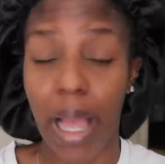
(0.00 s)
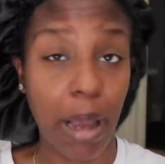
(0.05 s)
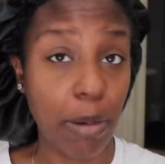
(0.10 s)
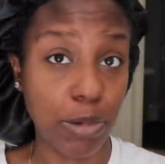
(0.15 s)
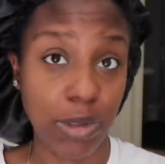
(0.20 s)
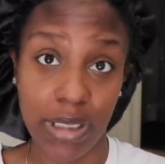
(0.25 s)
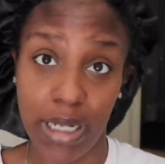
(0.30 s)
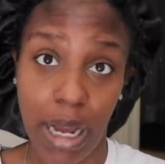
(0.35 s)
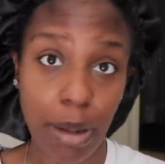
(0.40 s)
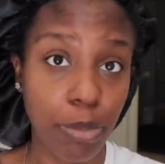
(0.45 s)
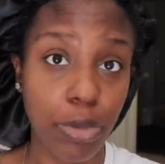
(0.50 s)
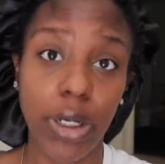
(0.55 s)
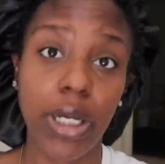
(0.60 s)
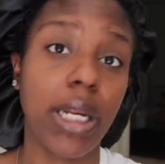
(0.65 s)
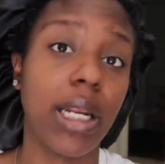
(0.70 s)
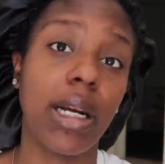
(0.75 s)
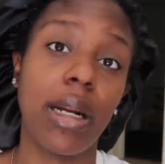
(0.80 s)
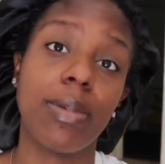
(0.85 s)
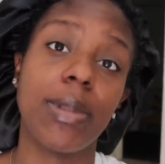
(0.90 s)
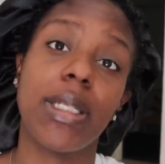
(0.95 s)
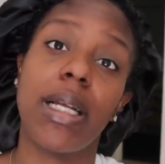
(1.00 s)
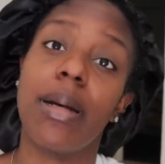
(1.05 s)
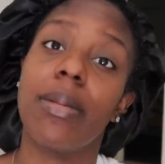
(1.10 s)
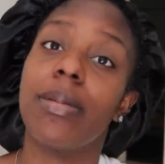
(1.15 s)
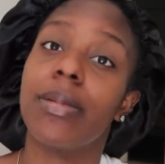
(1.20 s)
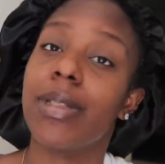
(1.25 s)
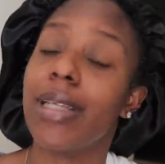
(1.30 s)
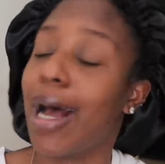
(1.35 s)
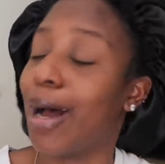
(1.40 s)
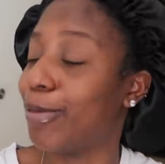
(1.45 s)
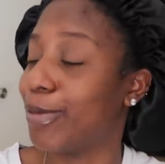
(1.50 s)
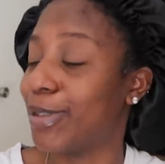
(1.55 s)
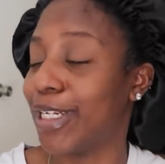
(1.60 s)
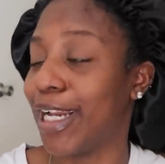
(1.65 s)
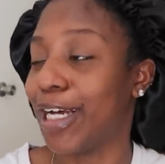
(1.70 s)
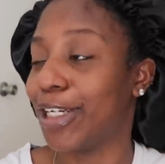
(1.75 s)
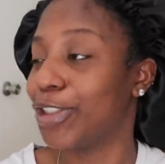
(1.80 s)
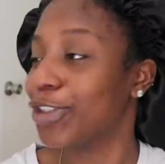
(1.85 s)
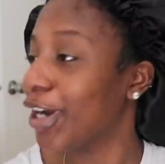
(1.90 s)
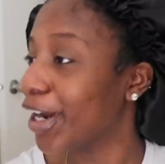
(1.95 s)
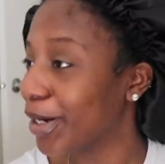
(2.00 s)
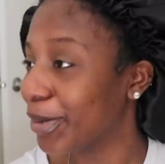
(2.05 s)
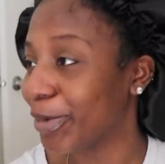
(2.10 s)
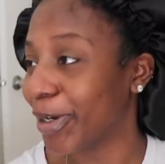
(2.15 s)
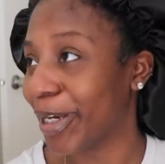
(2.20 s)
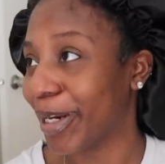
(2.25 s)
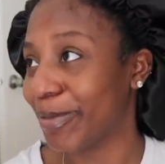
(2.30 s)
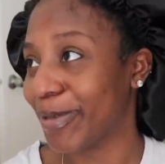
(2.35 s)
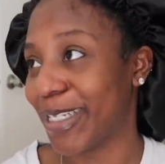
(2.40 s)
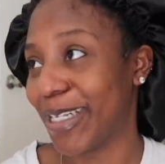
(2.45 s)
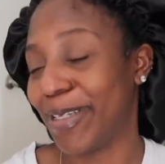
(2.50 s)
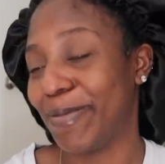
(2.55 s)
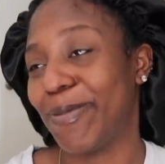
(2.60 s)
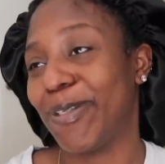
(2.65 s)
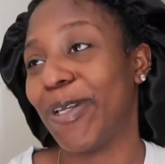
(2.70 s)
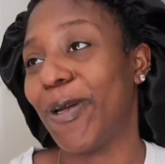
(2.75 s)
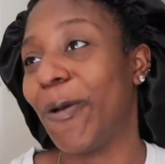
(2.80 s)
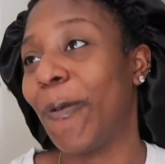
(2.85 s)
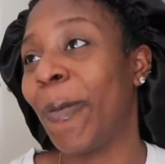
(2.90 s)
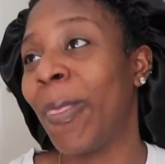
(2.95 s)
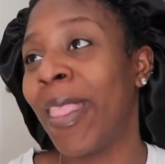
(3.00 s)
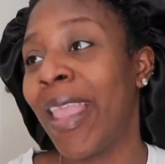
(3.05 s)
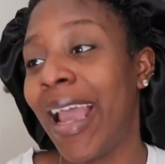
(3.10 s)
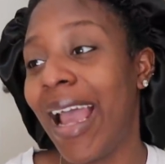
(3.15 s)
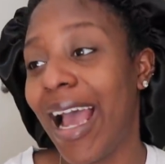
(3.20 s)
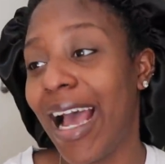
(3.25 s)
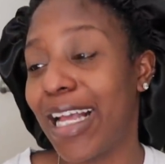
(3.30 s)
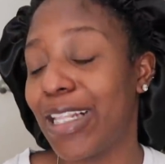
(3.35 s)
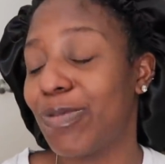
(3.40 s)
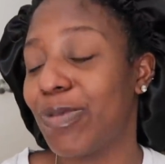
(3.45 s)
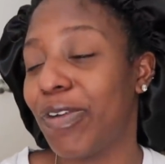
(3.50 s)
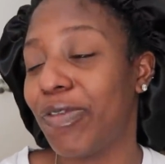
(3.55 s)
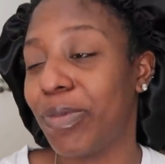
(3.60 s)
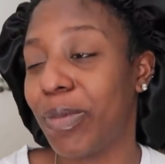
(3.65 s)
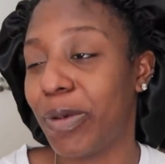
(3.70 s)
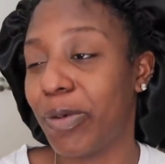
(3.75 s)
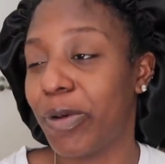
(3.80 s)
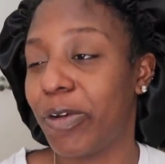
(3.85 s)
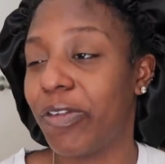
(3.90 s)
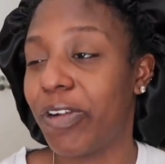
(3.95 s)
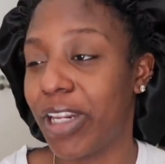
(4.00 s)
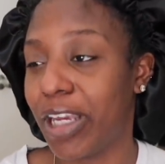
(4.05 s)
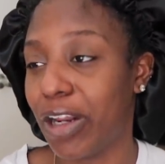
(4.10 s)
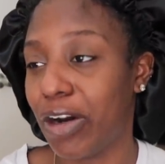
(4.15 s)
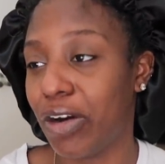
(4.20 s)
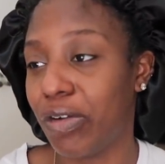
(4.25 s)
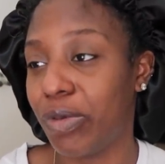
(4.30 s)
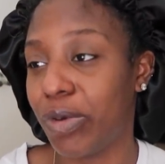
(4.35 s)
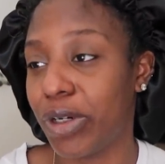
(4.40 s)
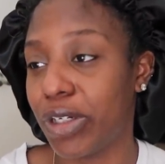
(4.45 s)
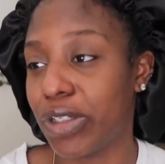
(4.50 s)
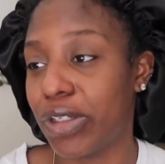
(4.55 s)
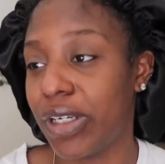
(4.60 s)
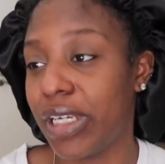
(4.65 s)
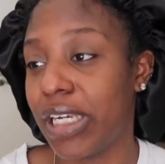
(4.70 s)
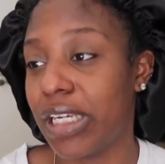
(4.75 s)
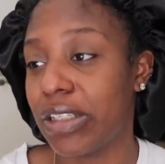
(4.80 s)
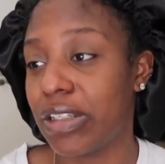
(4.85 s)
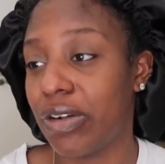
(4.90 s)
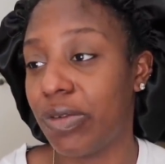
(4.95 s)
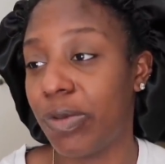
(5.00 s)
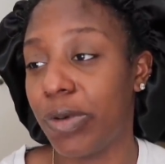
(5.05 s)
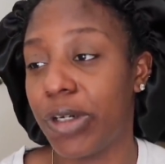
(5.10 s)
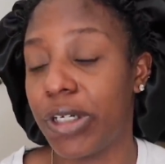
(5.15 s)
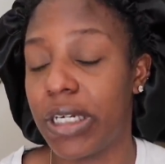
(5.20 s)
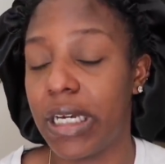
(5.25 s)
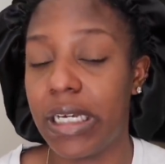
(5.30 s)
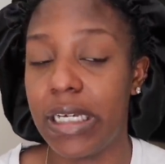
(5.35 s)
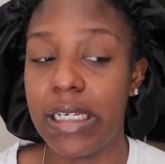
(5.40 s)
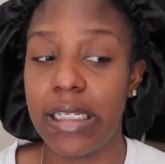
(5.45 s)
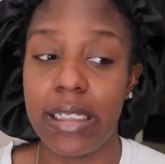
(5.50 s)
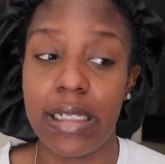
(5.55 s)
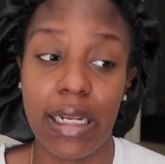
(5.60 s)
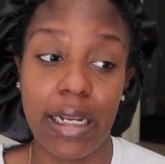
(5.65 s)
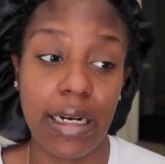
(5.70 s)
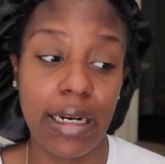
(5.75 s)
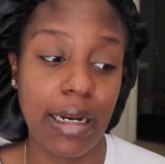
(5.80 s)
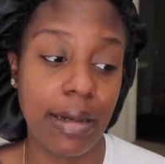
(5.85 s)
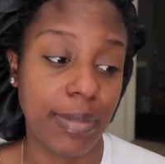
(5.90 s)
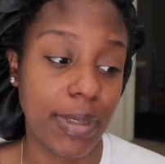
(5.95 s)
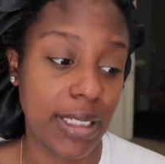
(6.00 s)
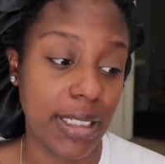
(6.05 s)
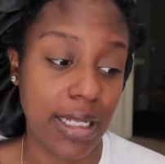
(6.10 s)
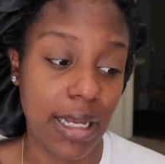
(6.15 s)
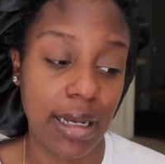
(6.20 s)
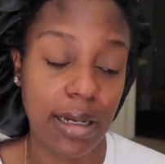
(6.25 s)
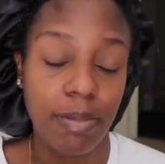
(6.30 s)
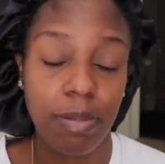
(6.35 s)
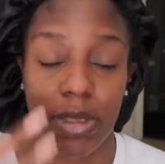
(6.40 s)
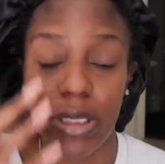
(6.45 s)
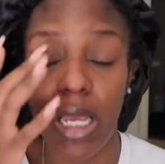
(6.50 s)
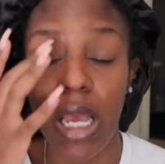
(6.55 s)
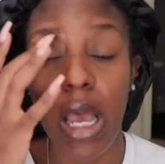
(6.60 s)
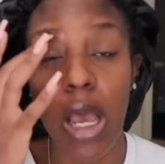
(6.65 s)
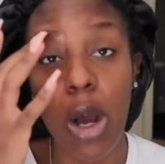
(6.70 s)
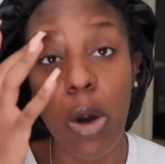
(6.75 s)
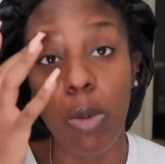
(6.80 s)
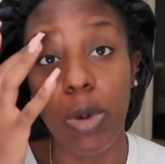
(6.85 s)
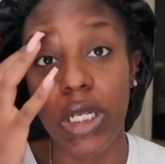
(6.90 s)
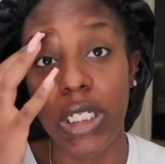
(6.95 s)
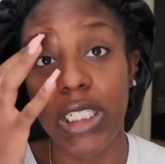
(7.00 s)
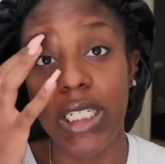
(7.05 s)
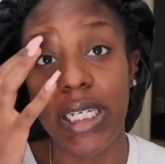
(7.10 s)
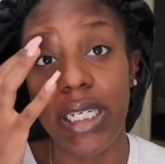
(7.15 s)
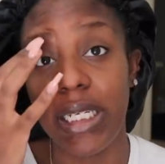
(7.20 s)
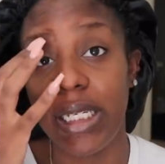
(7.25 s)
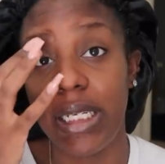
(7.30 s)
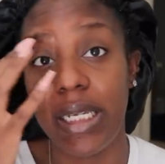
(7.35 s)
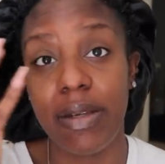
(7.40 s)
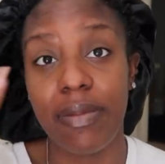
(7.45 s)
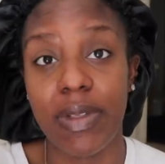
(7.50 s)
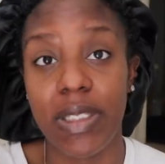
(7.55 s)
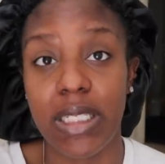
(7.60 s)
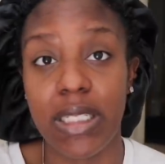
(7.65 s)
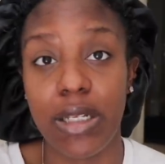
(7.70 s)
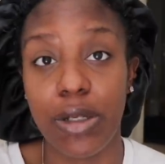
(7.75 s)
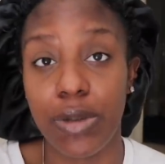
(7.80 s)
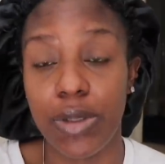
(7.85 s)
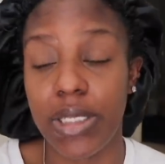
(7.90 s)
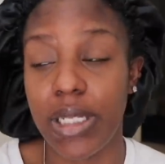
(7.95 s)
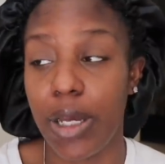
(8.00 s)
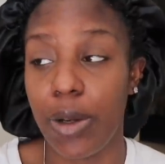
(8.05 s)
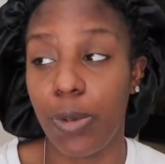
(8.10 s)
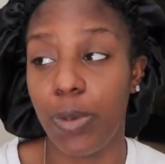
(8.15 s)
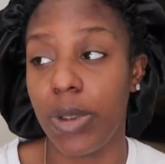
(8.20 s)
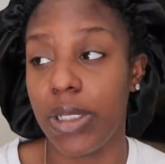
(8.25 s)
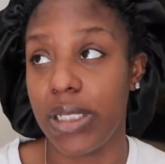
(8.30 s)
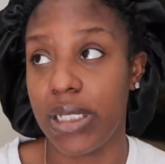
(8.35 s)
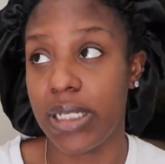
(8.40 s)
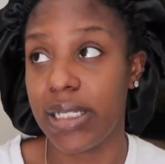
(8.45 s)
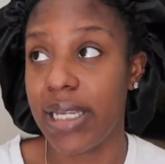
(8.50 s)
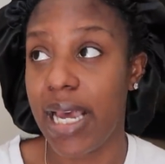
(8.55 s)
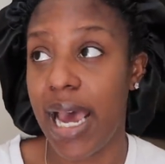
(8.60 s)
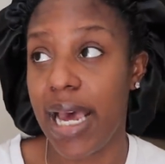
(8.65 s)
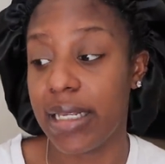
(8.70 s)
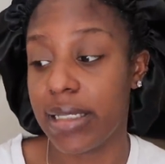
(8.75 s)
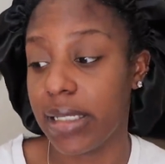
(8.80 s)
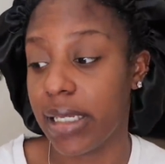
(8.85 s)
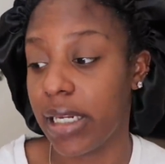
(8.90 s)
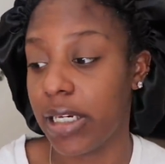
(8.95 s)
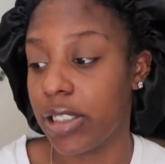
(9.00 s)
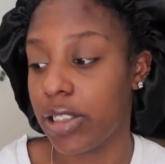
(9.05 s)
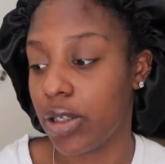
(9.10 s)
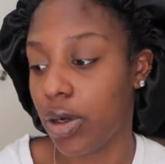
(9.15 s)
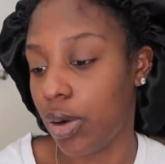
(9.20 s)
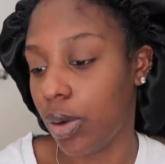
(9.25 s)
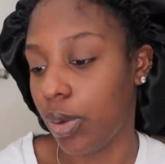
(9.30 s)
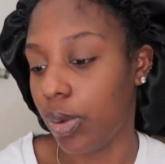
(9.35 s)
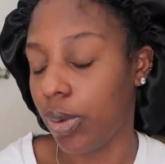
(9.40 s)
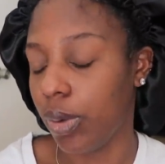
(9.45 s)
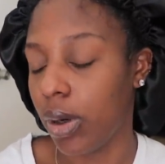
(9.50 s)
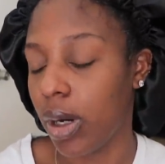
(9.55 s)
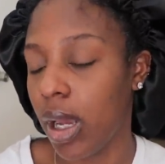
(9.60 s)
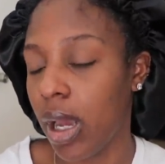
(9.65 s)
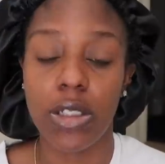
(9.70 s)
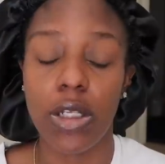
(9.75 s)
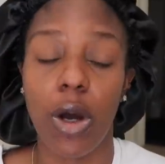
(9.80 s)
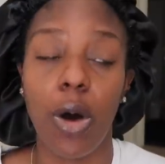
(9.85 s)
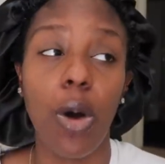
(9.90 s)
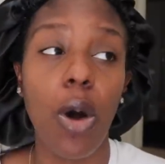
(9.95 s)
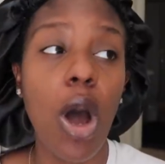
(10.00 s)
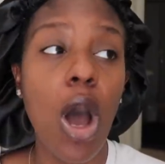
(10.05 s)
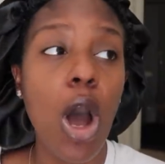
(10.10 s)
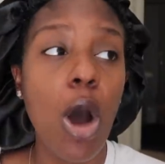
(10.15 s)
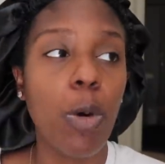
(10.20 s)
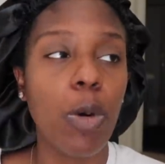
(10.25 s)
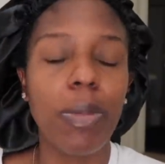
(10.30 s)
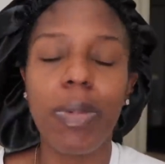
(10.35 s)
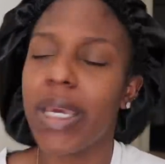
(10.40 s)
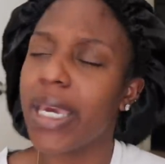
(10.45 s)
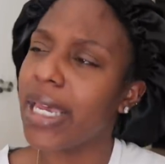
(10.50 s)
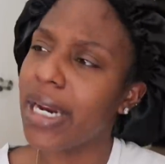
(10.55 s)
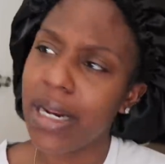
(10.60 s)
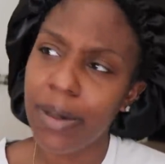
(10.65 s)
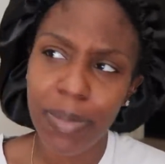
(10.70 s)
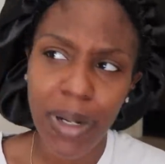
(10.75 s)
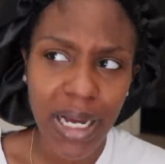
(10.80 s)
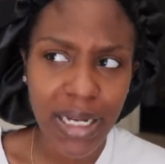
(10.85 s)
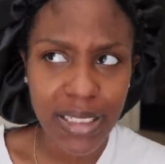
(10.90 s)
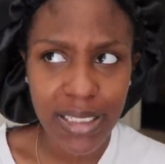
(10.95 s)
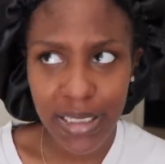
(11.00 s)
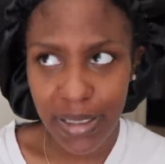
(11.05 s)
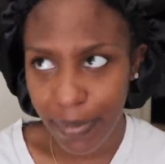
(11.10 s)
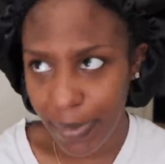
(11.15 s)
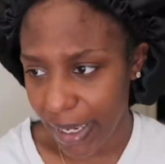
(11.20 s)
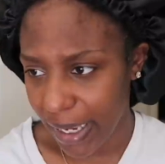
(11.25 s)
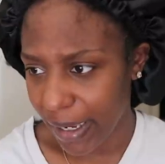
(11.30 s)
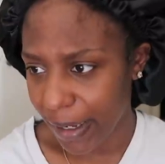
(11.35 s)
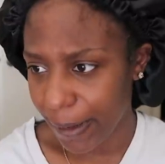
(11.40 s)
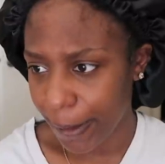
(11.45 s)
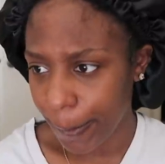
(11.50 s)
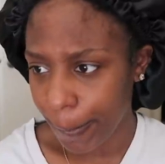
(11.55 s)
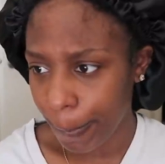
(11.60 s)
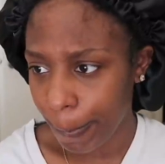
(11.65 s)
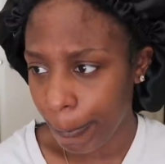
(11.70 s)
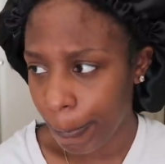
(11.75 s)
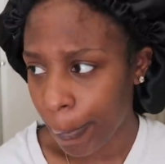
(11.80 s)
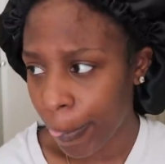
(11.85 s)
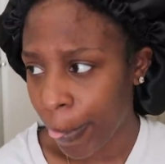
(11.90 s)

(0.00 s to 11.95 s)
I was not bringing it up steps. I was not trying to bring it up steps. So I had to wait for my boyfriend to get off work. So he gets off work and he slid it up the steps, which he even still said was a task in its own. So we begin unboxing the bed.